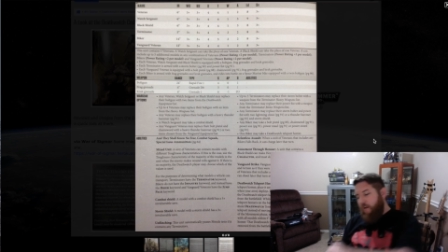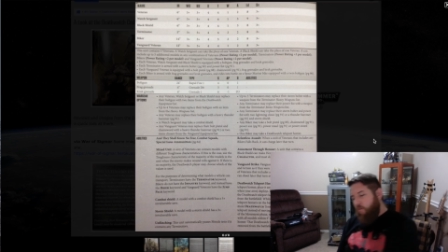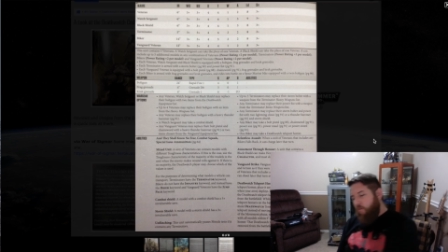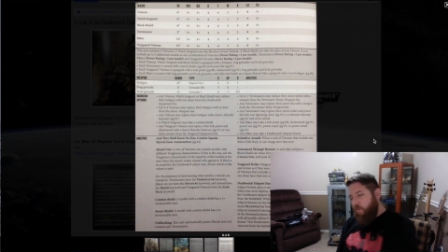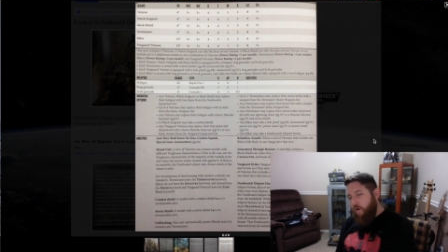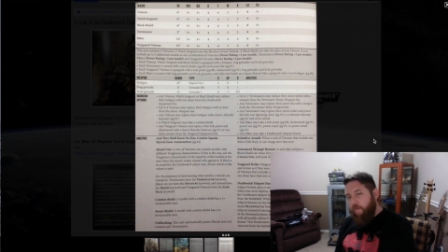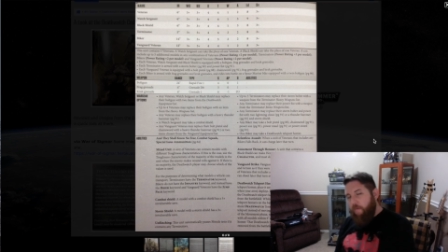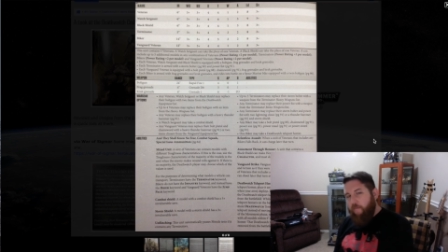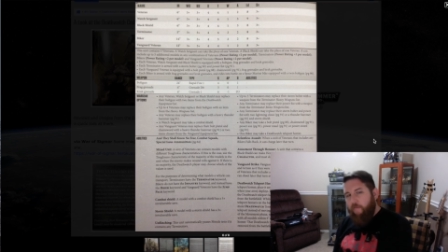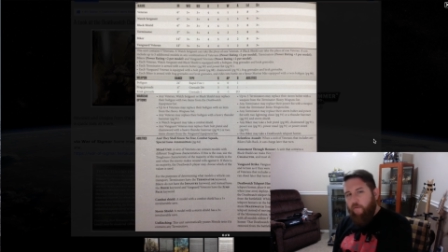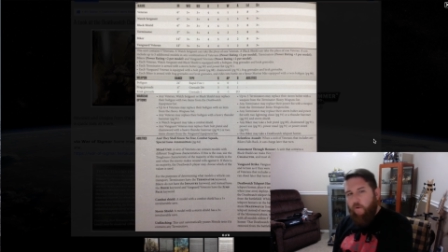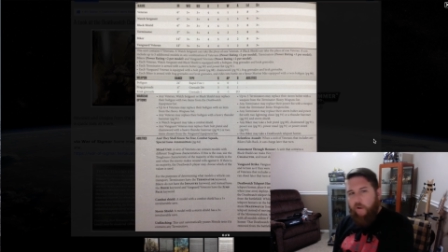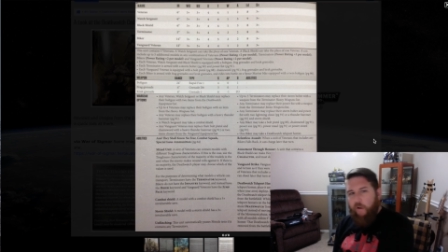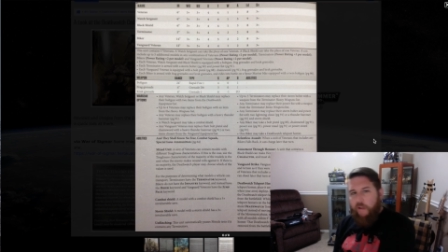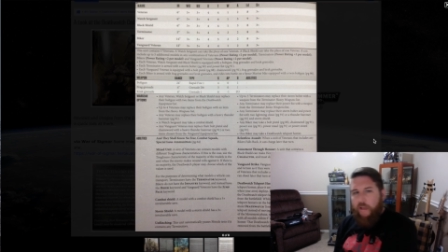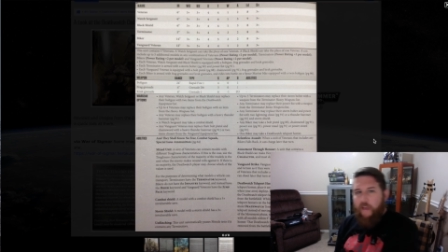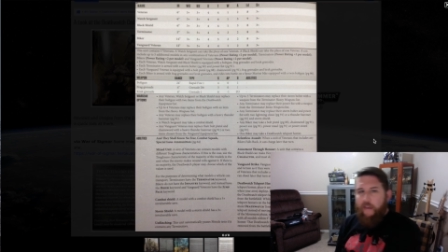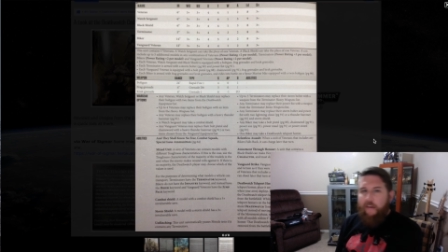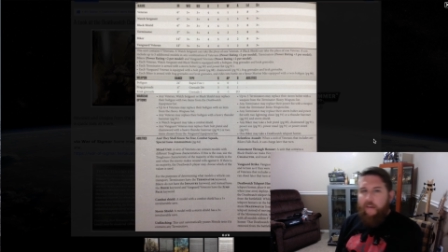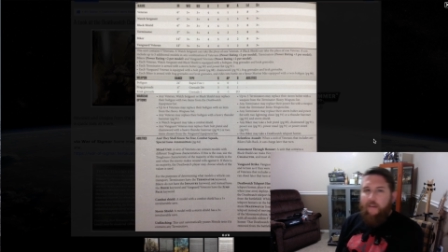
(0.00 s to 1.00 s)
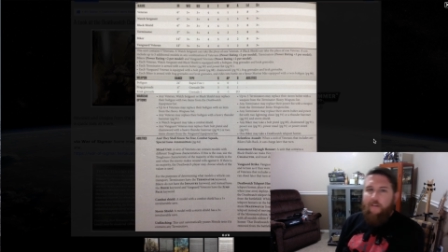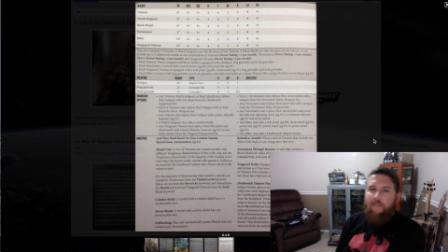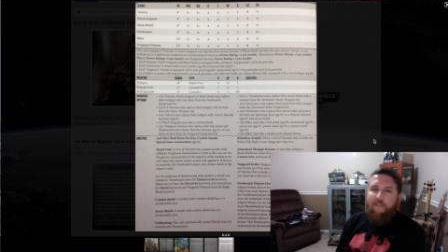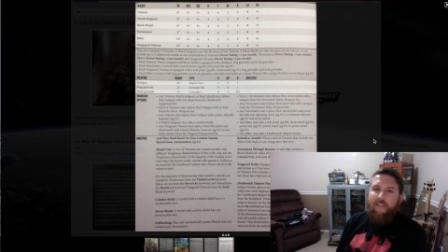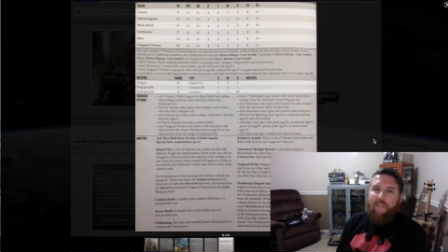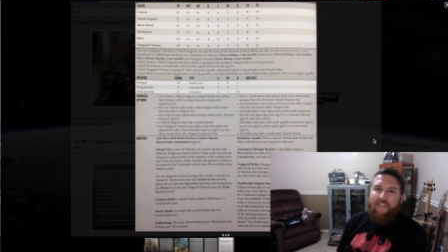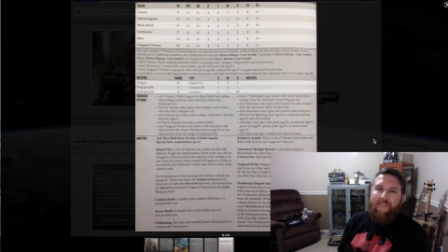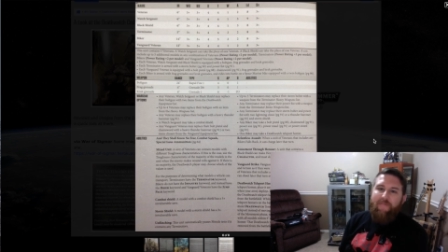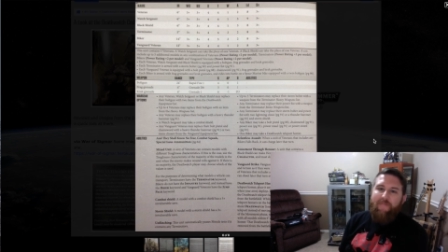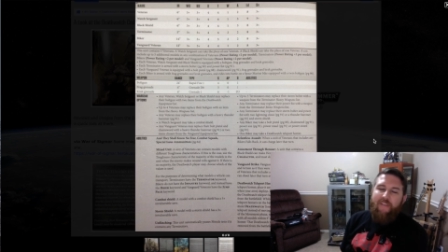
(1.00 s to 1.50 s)
Warhammer forty K Kill
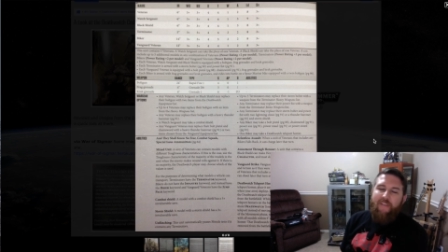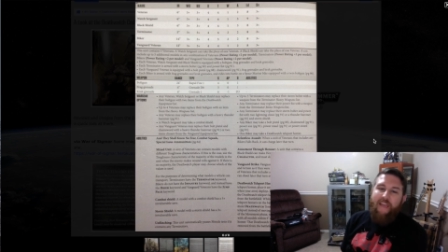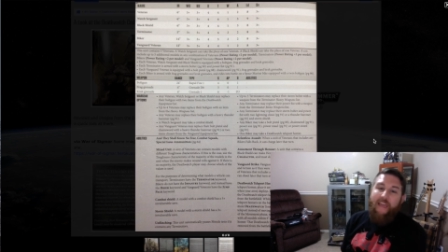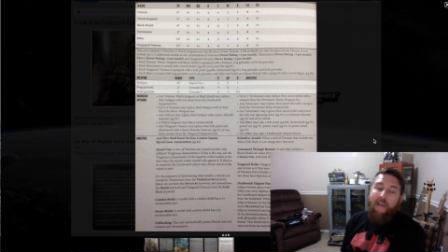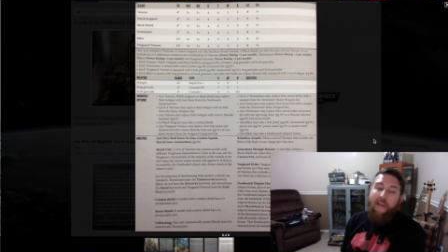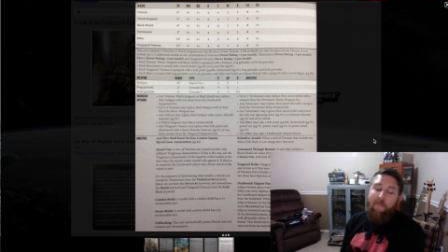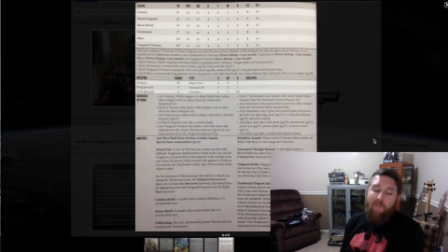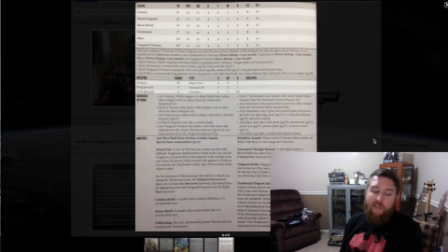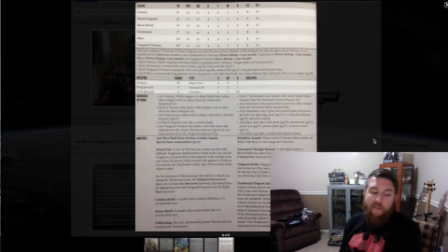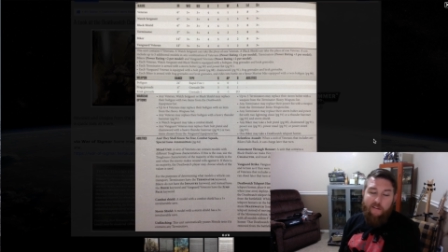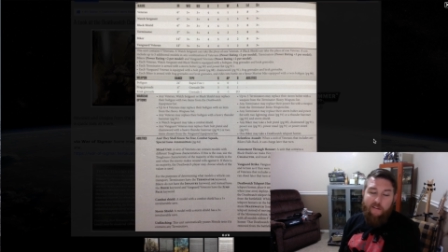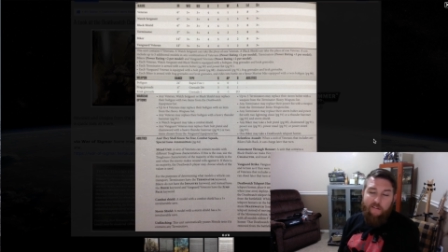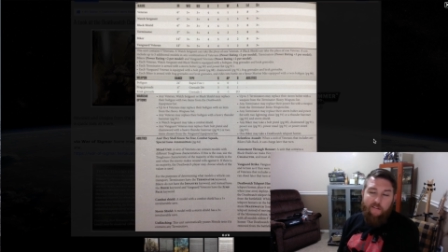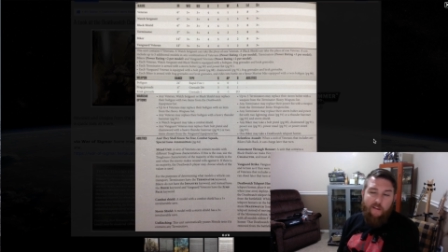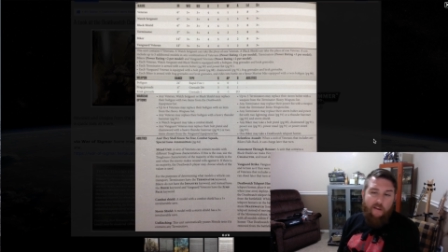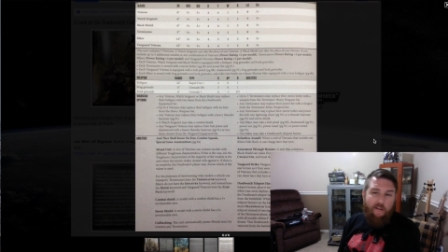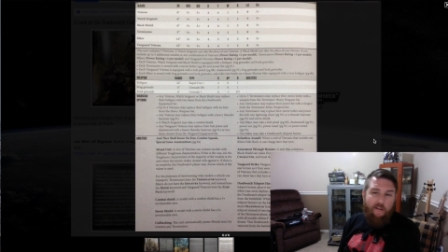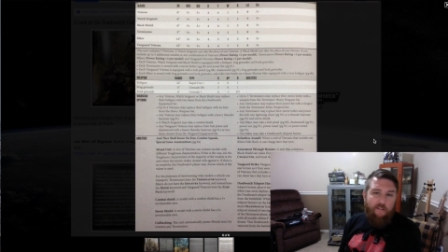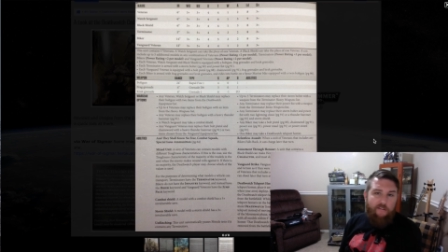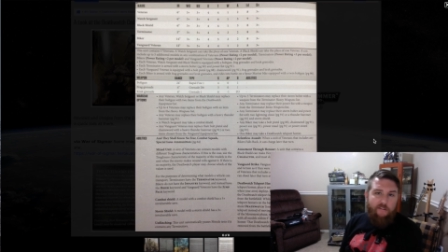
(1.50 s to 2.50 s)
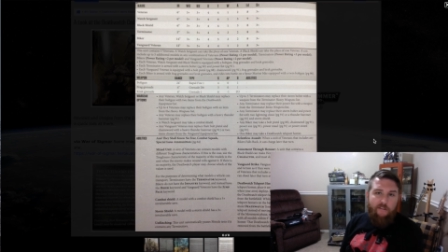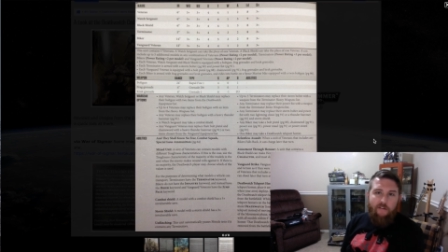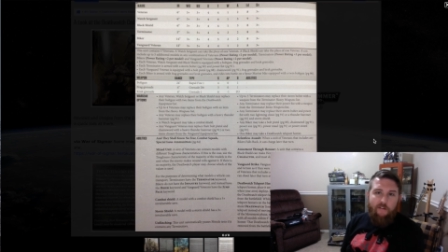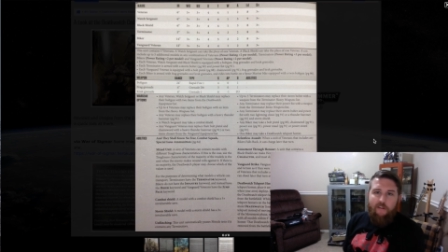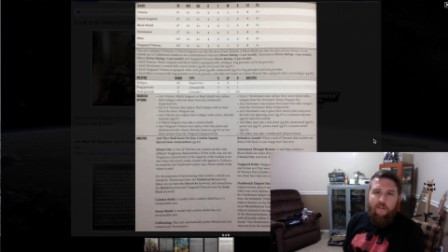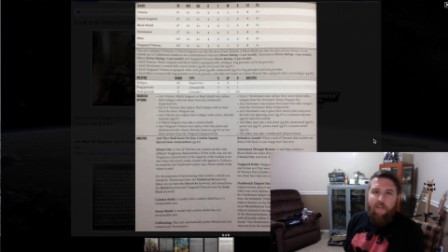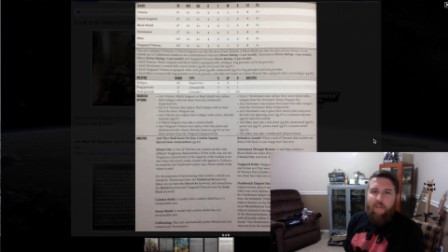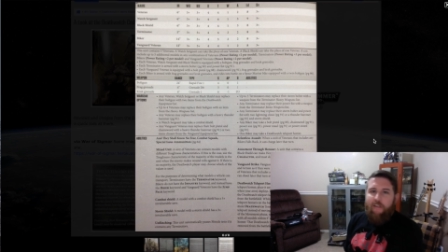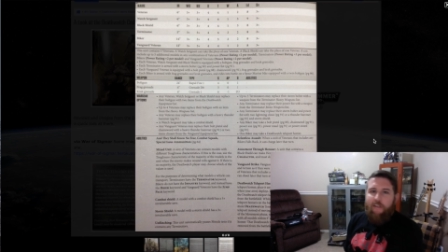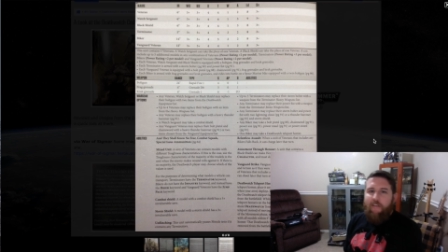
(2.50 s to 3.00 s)
Teams, and because they also are
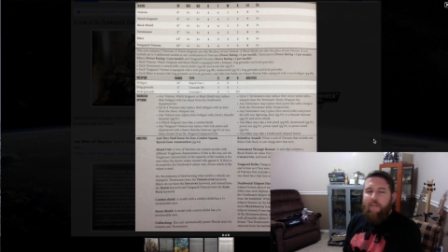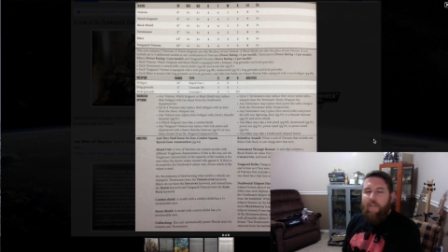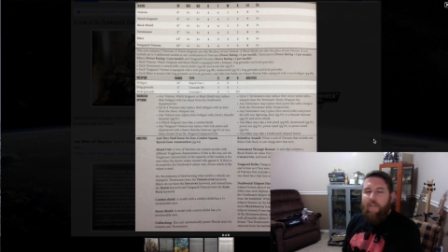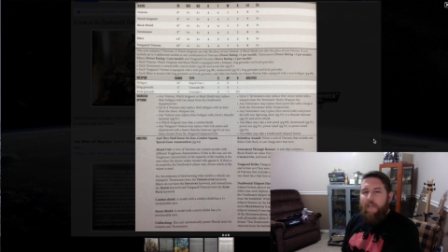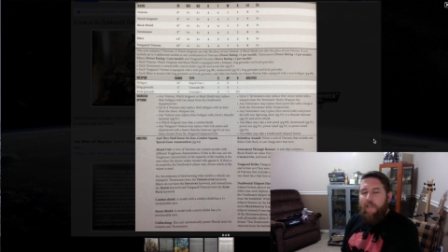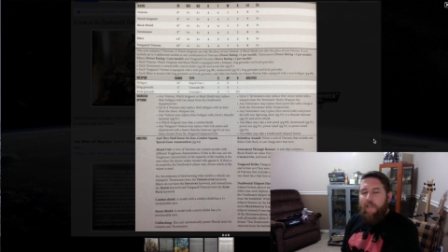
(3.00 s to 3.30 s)
good,